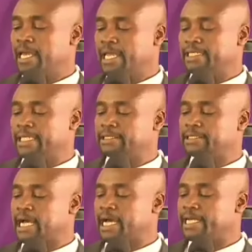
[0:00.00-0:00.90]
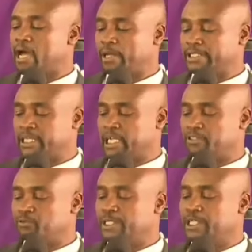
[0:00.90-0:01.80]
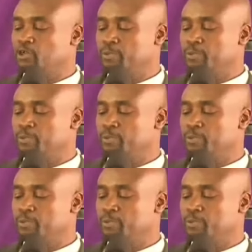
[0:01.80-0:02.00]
let us carry ourselves with